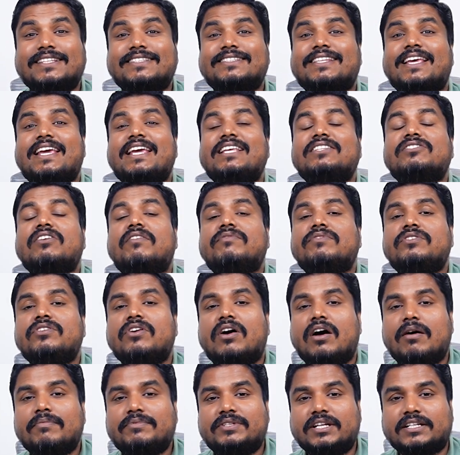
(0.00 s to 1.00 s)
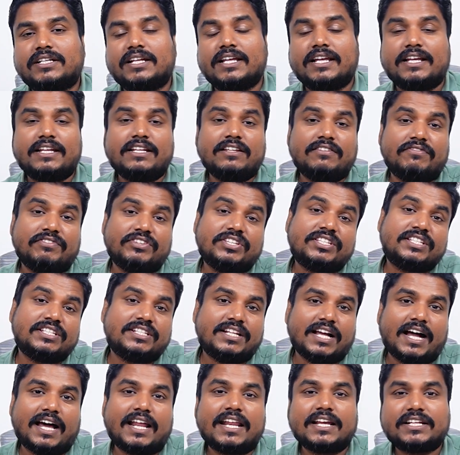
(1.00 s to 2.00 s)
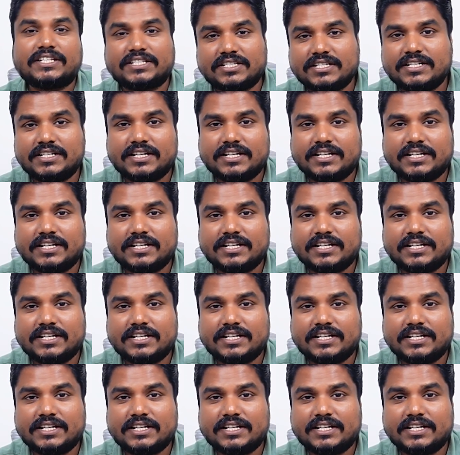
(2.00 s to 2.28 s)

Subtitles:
size of the object, in which direction